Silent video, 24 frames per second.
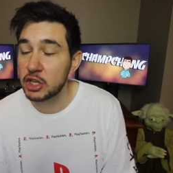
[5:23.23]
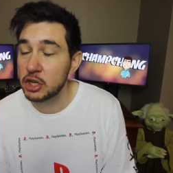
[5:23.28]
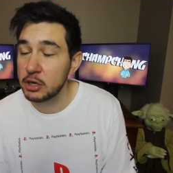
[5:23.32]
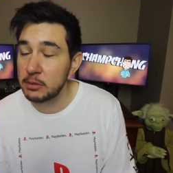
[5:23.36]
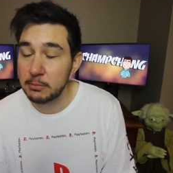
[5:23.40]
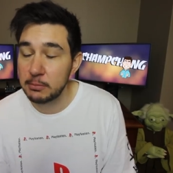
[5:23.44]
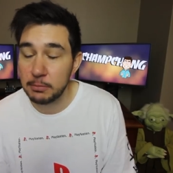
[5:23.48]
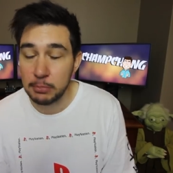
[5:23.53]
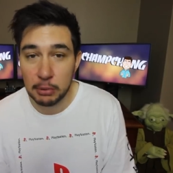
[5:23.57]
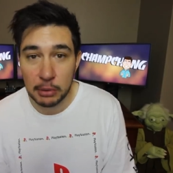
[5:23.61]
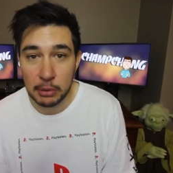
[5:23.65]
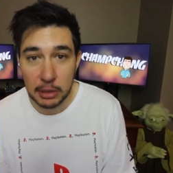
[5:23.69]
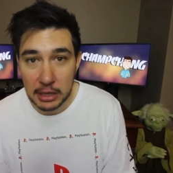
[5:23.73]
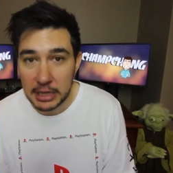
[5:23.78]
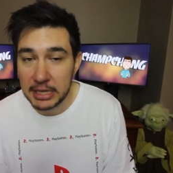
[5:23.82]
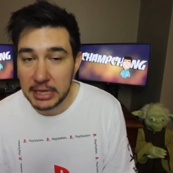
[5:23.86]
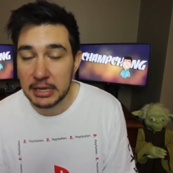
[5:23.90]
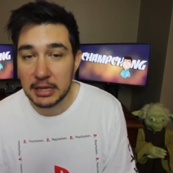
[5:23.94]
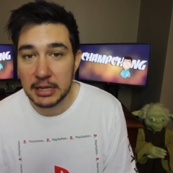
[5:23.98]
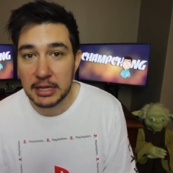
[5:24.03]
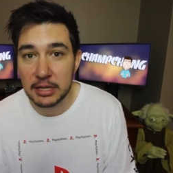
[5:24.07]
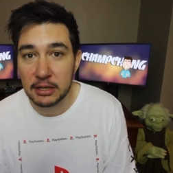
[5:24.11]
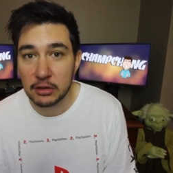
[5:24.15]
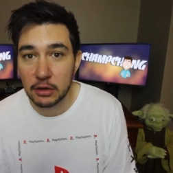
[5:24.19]

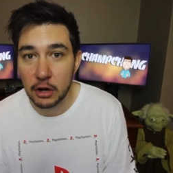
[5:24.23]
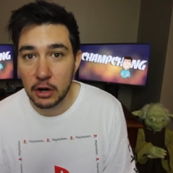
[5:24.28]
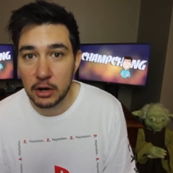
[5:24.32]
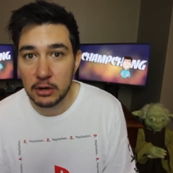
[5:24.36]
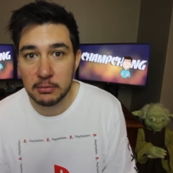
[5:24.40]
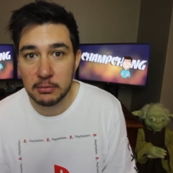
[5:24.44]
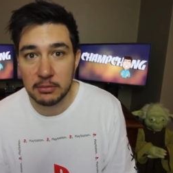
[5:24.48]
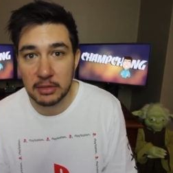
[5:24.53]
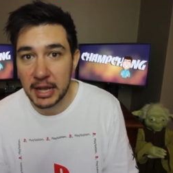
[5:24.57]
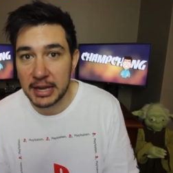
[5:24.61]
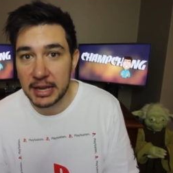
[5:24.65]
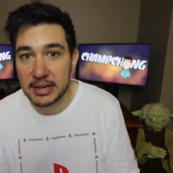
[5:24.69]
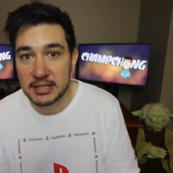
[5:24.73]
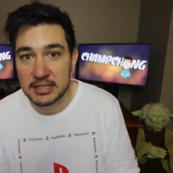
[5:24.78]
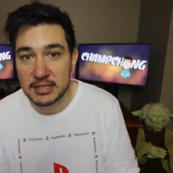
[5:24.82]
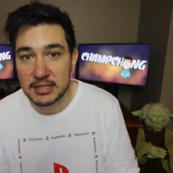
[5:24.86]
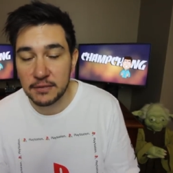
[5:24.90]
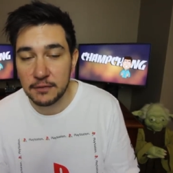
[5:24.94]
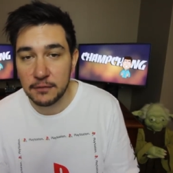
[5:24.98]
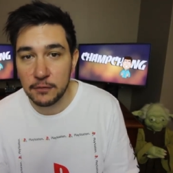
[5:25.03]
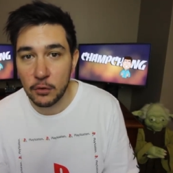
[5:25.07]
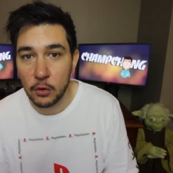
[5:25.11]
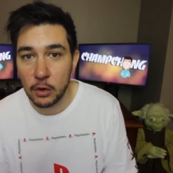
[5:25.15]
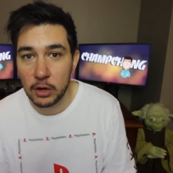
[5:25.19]
completely grown thanks
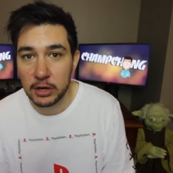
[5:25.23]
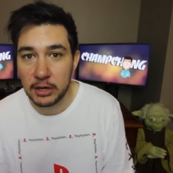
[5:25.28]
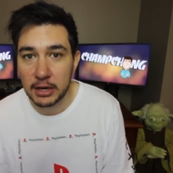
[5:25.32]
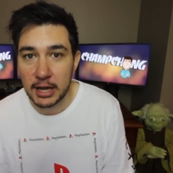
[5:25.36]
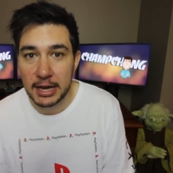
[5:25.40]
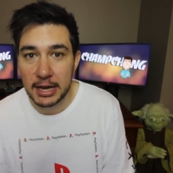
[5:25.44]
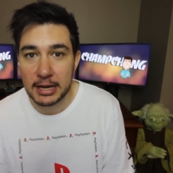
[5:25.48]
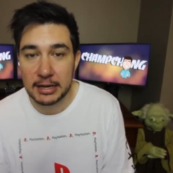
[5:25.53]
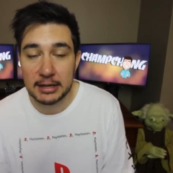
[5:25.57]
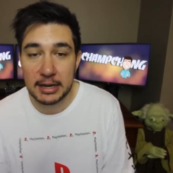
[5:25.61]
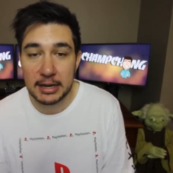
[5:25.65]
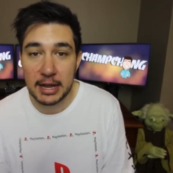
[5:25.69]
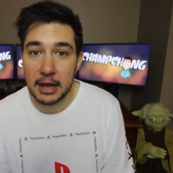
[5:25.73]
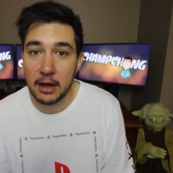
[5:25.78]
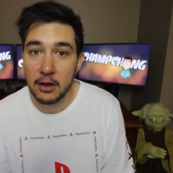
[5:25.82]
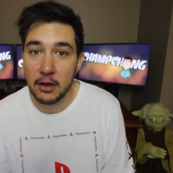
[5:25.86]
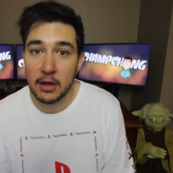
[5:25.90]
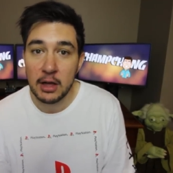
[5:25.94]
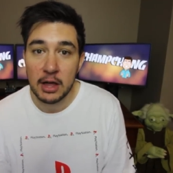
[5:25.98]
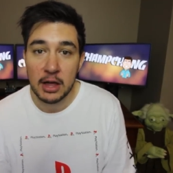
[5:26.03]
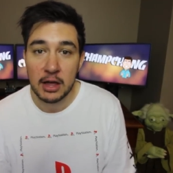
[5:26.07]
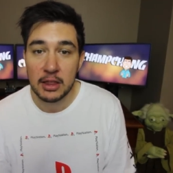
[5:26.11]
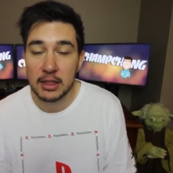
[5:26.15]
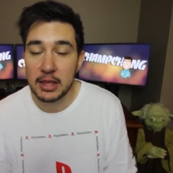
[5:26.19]
to Fortnite. And
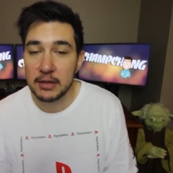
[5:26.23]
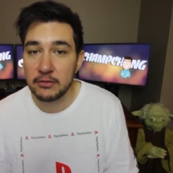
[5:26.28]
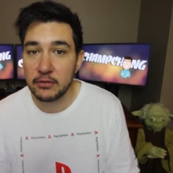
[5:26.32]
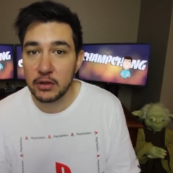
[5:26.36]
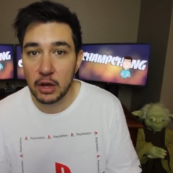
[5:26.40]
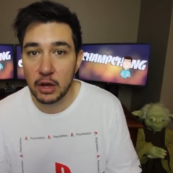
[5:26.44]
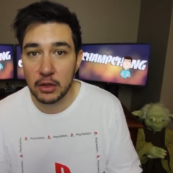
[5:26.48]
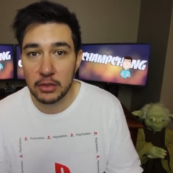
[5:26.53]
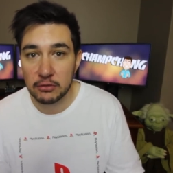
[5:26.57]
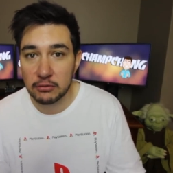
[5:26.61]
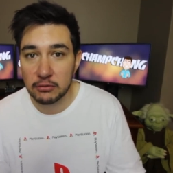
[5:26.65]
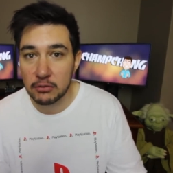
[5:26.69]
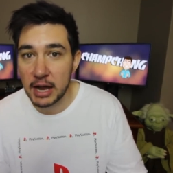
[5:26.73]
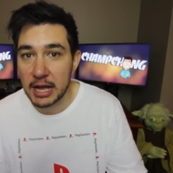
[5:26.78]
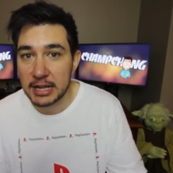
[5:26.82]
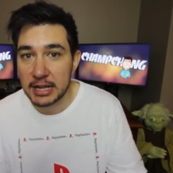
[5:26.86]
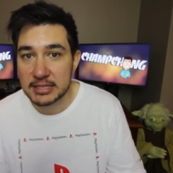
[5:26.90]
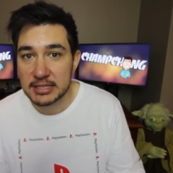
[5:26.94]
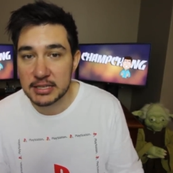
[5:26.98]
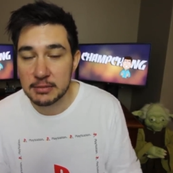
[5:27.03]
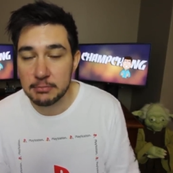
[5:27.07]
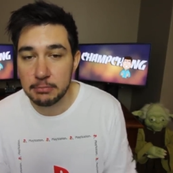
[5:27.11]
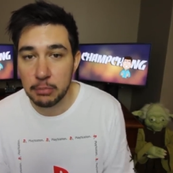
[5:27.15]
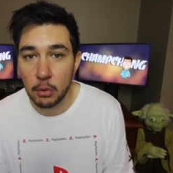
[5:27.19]
now they've got the
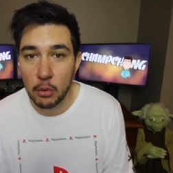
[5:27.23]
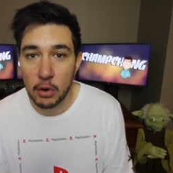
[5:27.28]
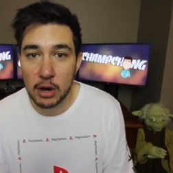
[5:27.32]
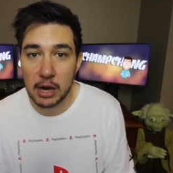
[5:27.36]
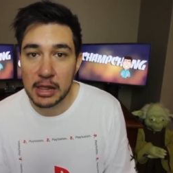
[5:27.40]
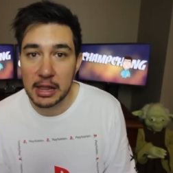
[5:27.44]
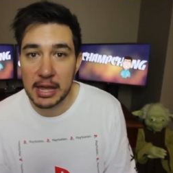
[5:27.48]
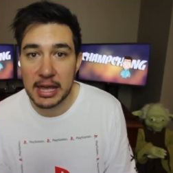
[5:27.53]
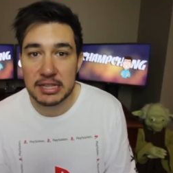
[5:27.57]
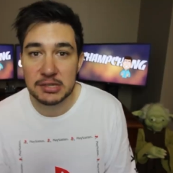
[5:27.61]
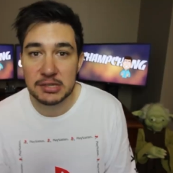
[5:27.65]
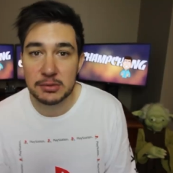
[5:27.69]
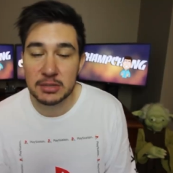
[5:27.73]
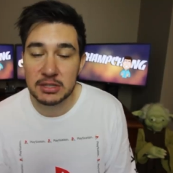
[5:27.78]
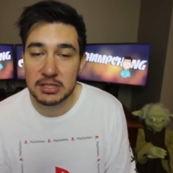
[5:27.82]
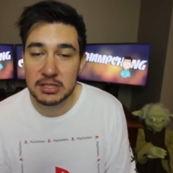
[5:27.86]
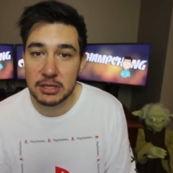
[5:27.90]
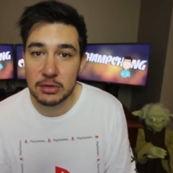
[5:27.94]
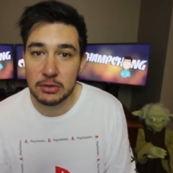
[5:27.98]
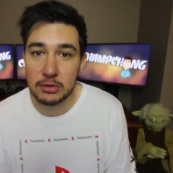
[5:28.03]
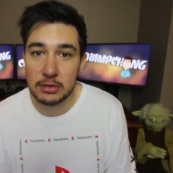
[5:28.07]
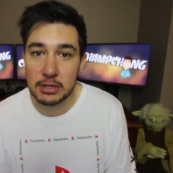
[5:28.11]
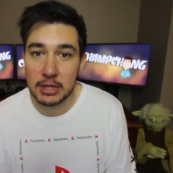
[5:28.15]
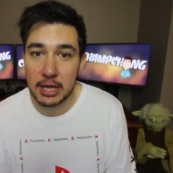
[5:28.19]
rights to Borderlands with
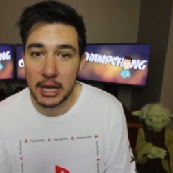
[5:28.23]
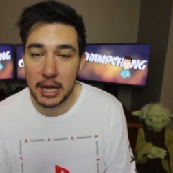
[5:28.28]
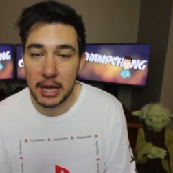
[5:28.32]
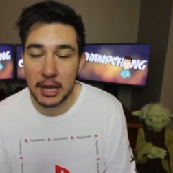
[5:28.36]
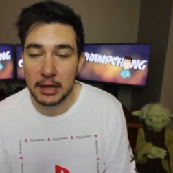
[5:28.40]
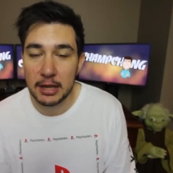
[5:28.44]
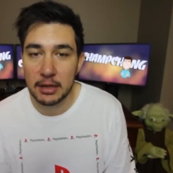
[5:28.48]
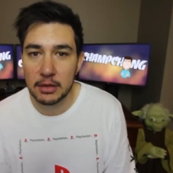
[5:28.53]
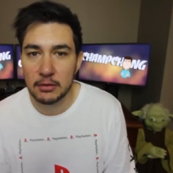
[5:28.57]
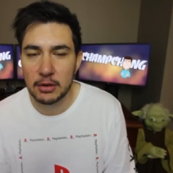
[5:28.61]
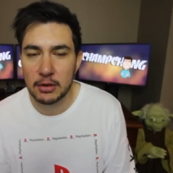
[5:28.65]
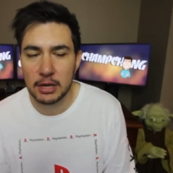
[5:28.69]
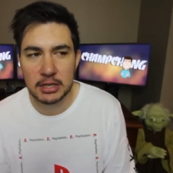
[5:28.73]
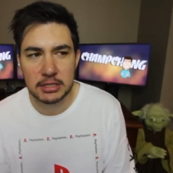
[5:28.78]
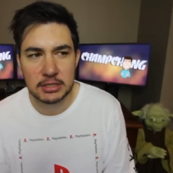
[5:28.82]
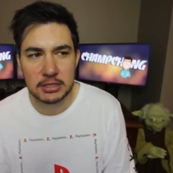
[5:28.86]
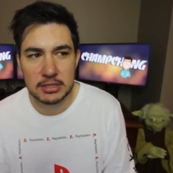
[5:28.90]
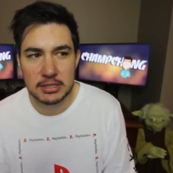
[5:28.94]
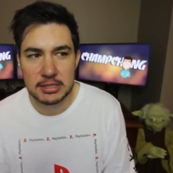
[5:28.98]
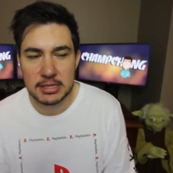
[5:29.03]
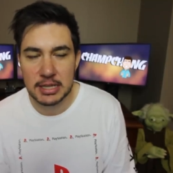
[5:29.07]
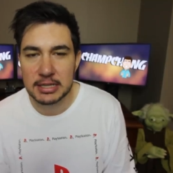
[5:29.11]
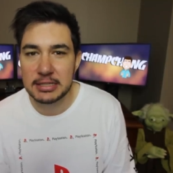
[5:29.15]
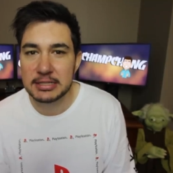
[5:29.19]
2K, or I
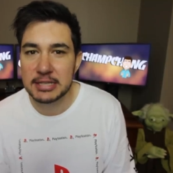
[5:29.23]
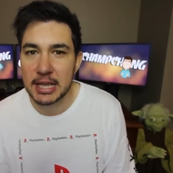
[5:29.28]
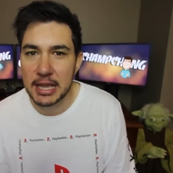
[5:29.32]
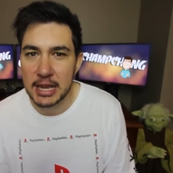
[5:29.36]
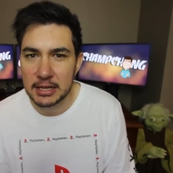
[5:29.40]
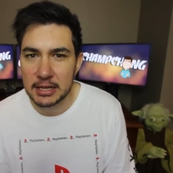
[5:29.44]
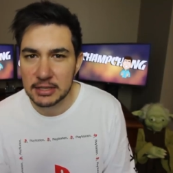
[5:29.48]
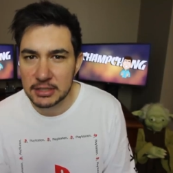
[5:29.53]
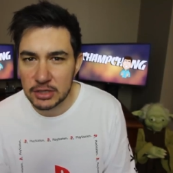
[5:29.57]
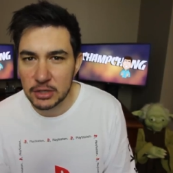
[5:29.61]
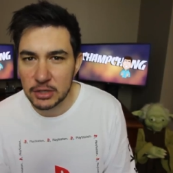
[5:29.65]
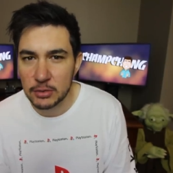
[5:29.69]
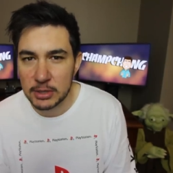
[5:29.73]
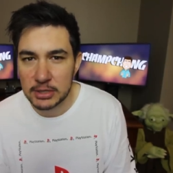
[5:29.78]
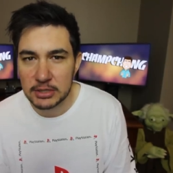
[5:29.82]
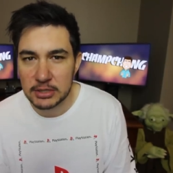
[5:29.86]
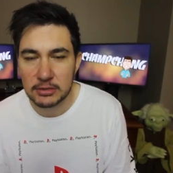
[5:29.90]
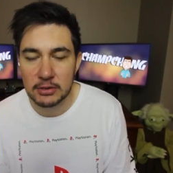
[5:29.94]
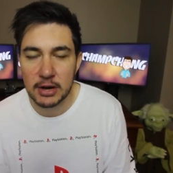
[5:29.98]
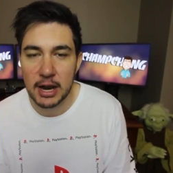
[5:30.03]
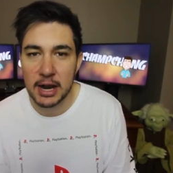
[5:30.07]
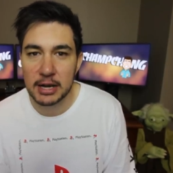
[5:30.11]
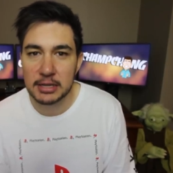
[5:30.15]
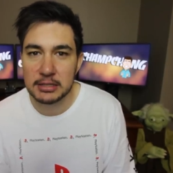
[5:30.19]
should say Take-Two
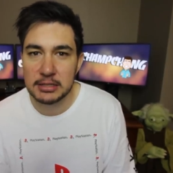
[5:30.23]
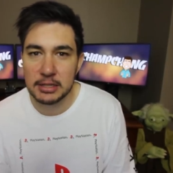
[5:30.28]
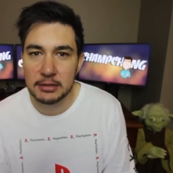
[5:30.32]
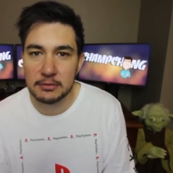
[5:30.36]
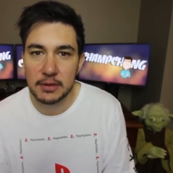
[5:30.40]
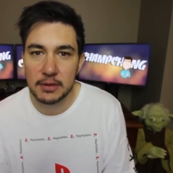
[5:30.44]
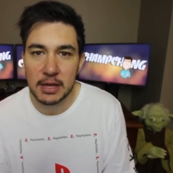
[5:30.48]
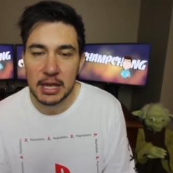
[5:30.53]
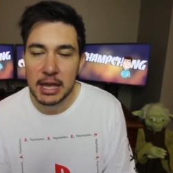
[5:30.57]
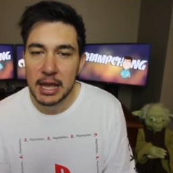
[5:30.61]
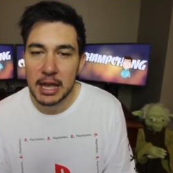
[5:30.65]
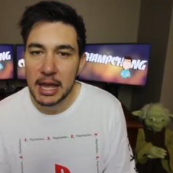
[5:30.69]
Interactive.